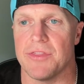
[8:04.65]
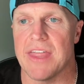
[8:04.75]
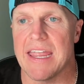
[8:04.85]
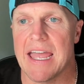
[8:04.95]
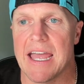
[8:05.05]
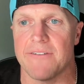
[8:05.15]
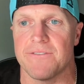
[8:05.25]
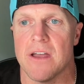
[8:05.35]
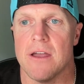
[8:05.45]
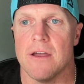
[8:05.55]
They have
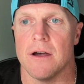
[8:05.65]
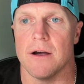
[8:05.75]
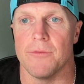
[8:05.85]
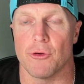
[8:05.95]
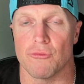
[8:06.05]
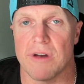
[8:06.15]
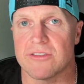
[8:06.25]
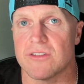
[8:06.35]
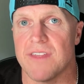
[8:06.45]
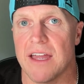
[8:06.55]
the
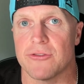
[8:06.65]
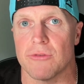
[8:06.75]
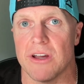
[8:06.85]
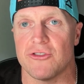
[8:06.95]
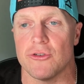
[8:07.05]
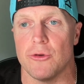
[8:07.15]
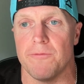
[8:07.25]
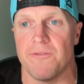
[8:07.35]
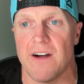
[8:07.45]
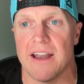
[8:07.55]
rest of that duration to
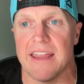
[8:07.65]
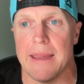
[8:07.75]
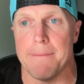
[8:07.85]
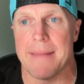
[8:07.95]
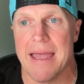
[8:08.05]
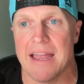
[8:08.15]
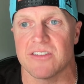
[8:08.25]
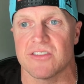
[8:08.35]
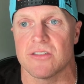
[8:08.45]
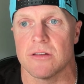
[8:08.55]
find a
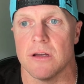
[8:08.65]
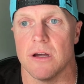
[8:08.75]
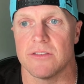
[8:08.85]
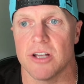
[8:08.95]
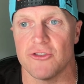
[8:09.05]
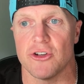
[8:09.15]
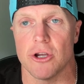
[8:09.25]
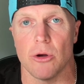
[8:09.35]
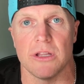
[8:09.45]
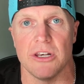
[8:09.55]
max touch and
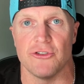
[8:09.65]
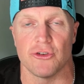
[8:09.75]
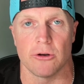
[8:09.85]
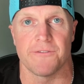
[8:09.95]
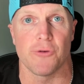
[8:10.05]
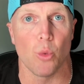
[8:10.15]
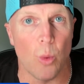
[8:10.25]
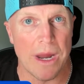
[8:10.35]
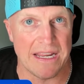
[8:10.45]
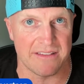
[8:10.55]
go clean and jerk for
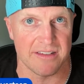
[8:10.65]
weight.